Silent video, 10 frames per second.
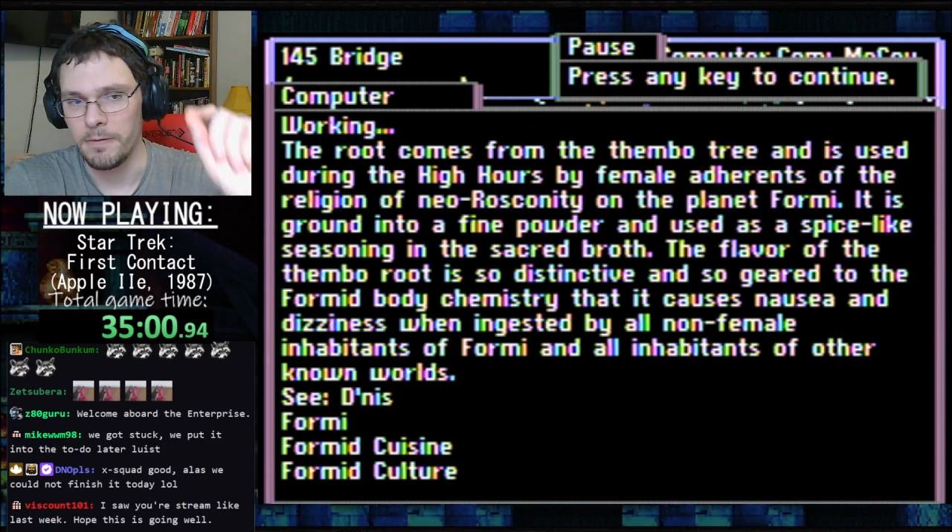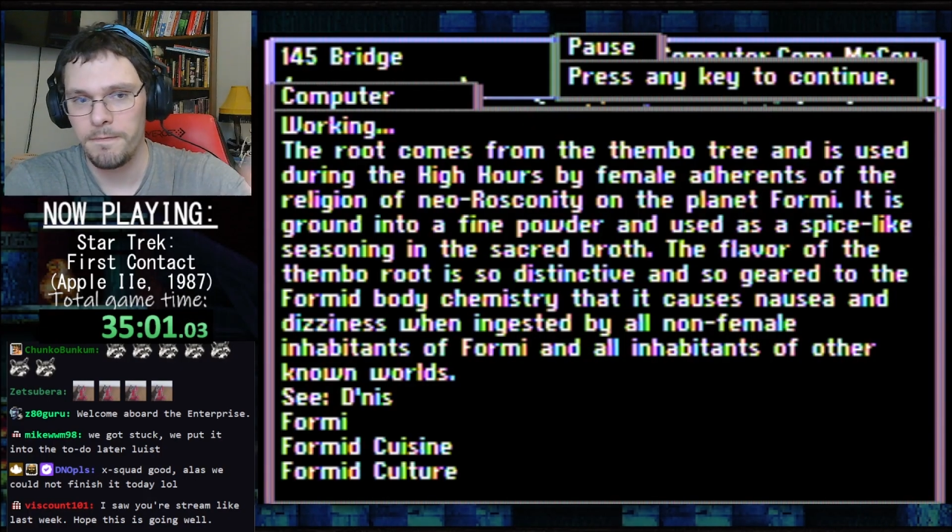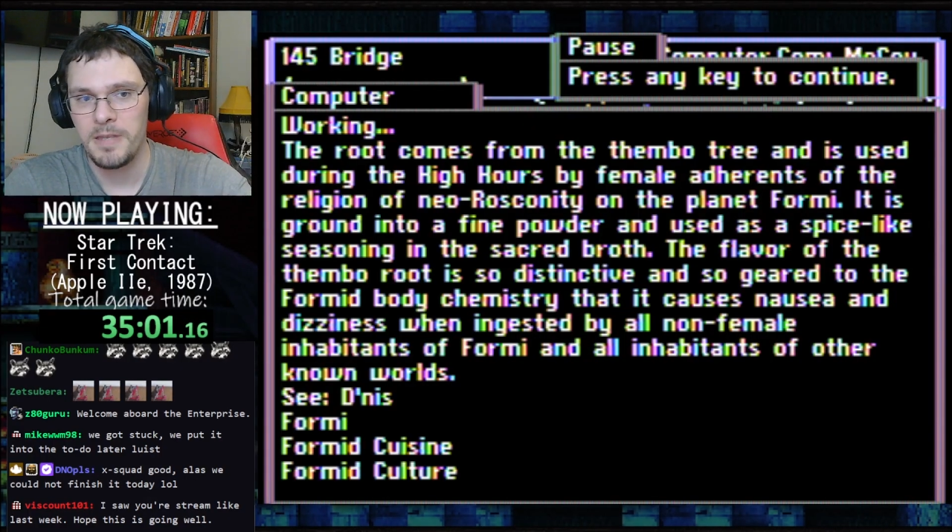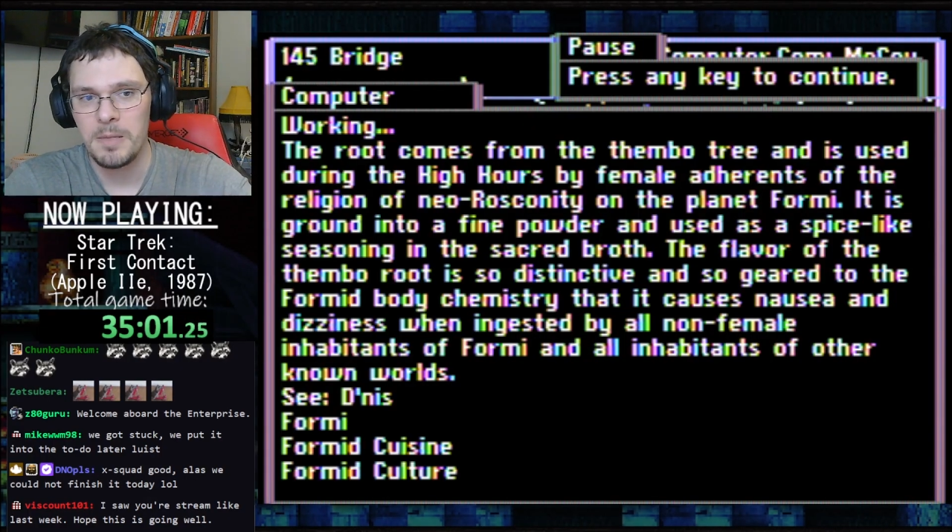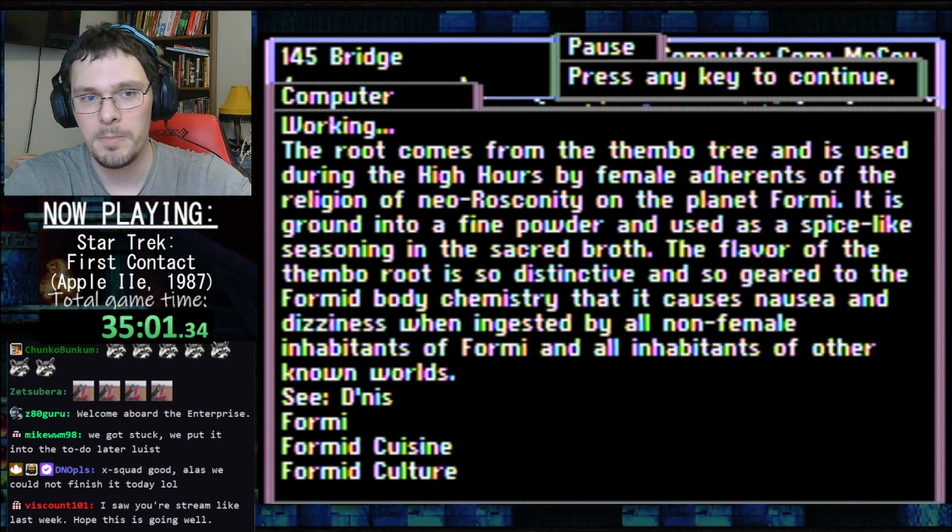
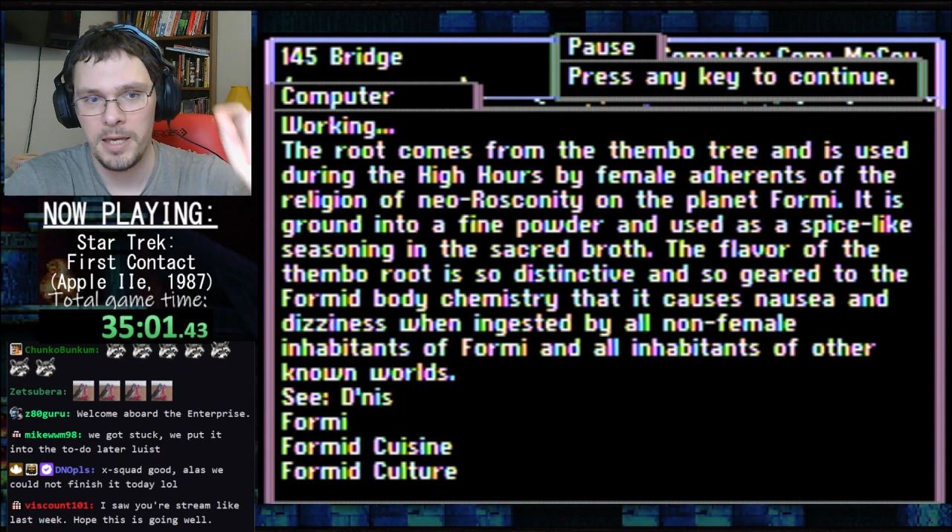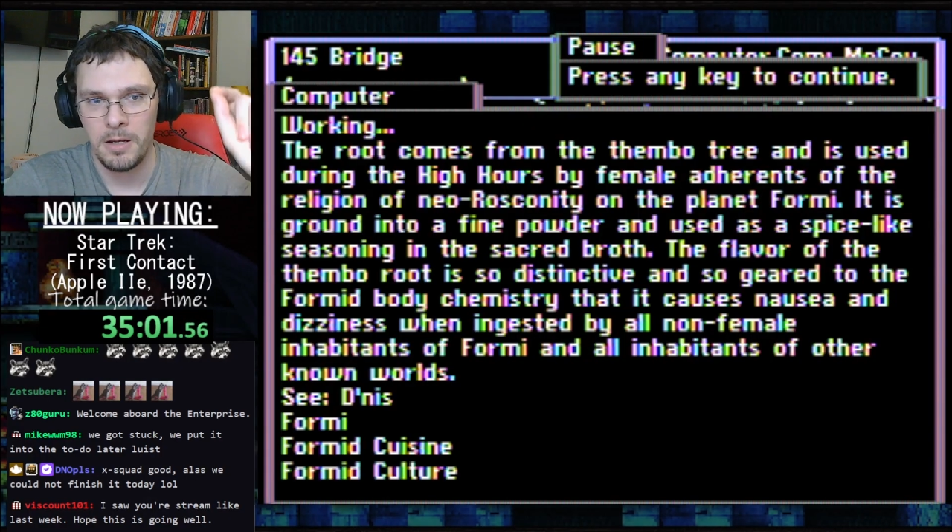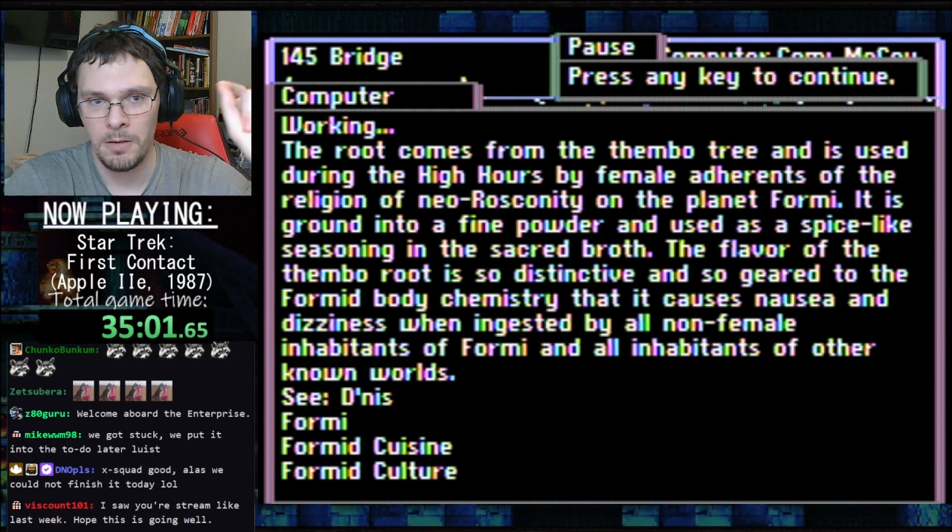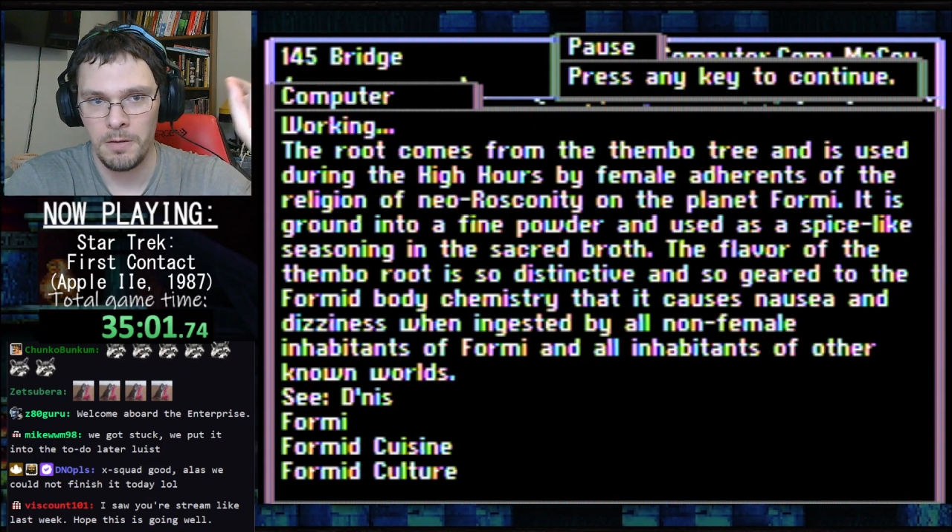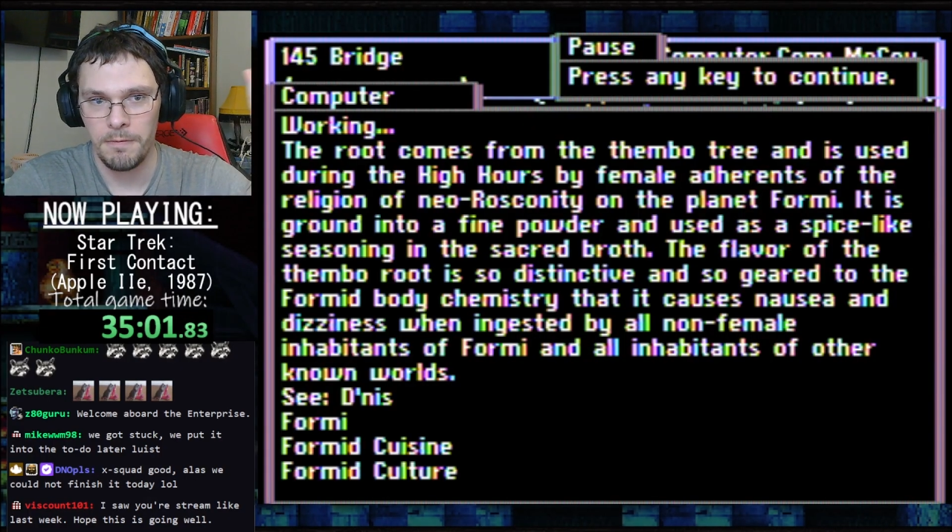
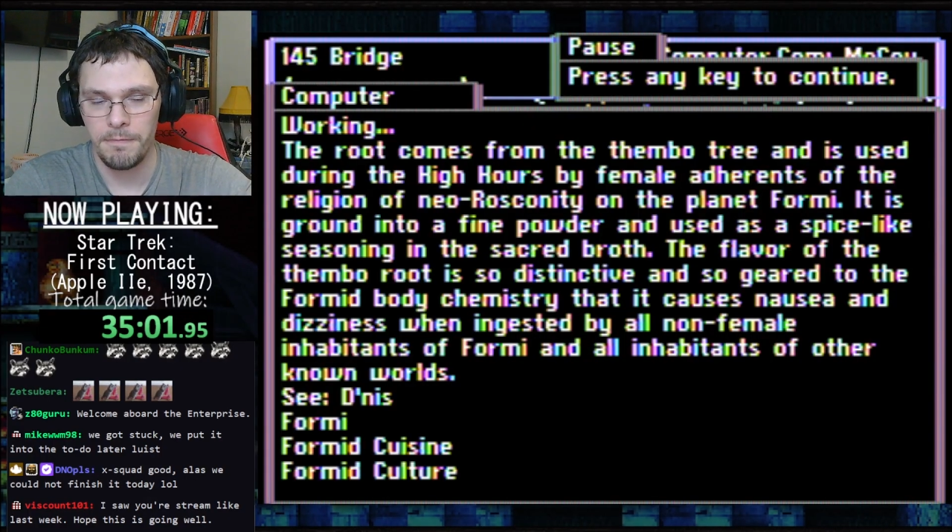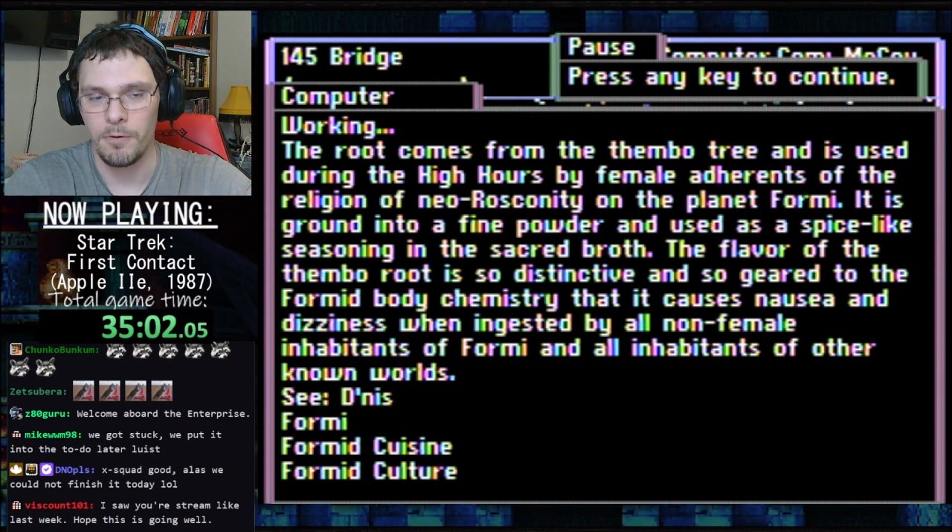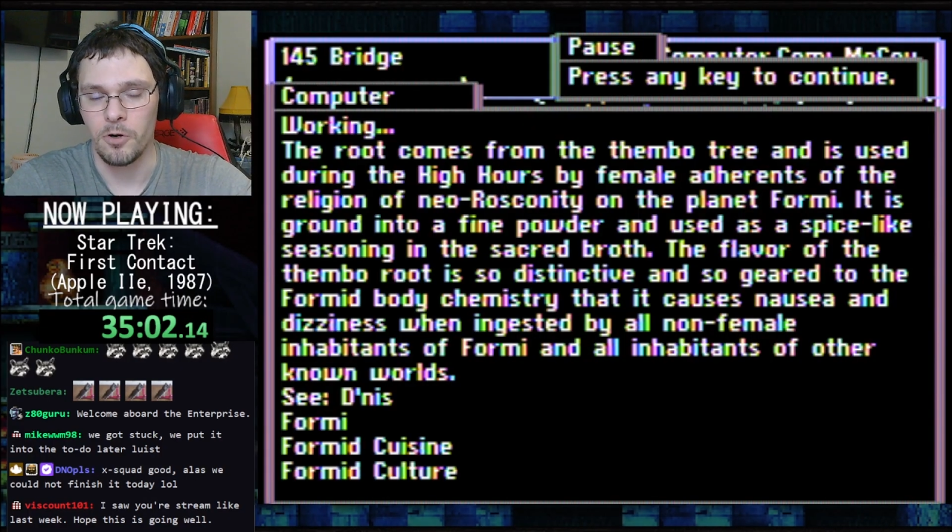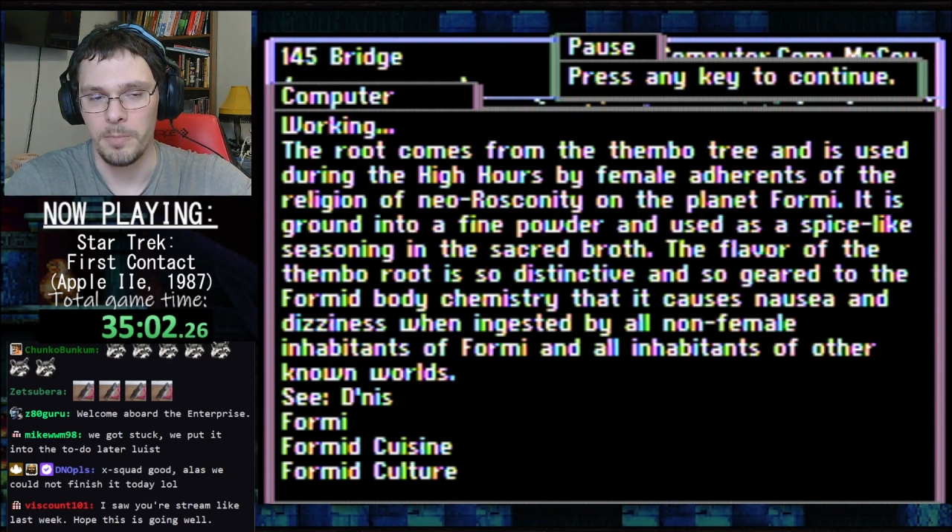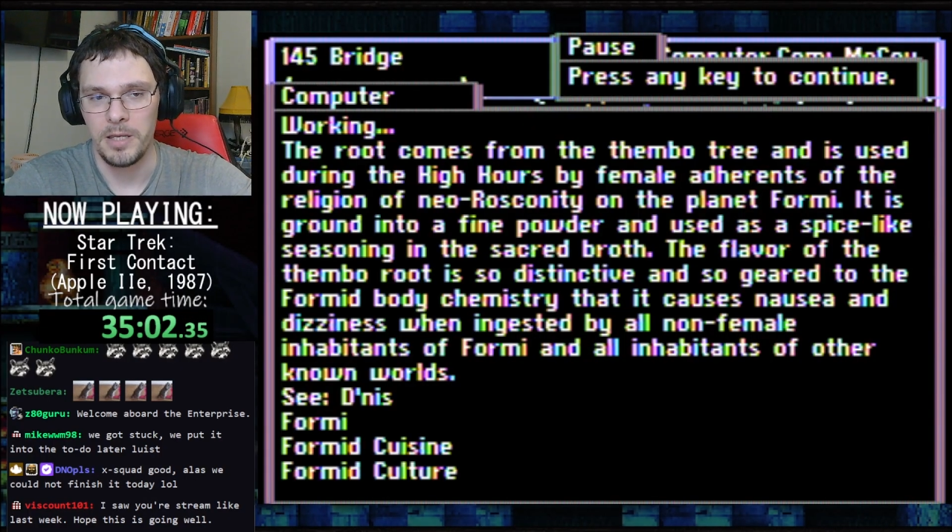female
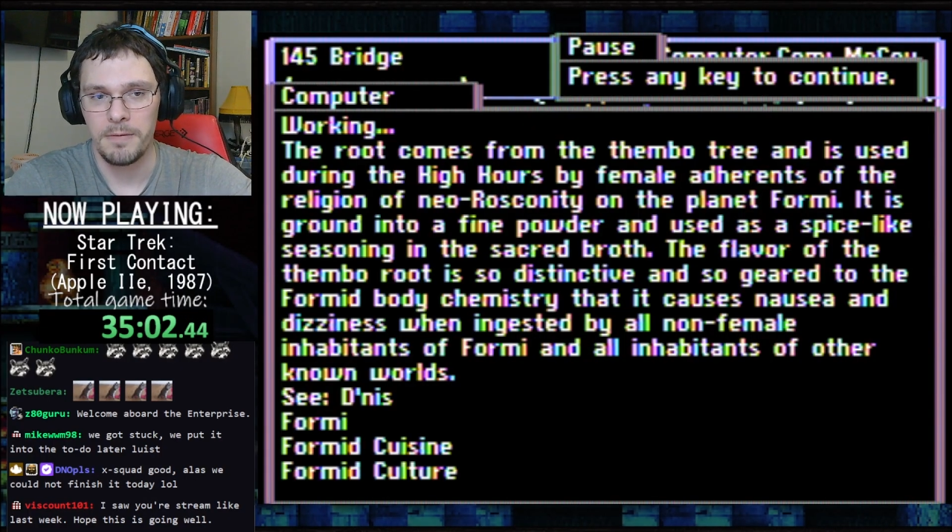Formi.